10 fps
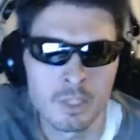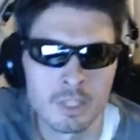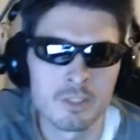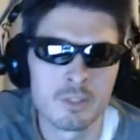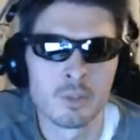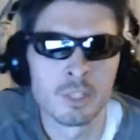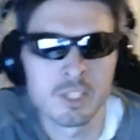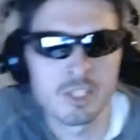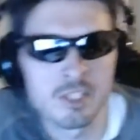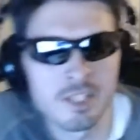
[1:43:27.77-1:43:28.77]
so this
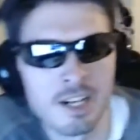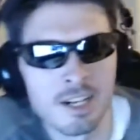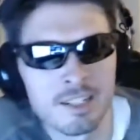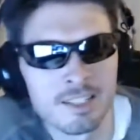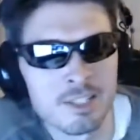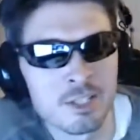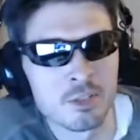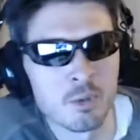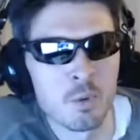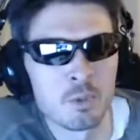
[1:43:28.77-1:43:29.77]
is
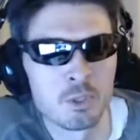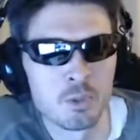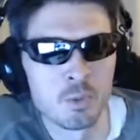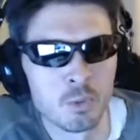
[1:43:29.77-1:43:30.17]
old school.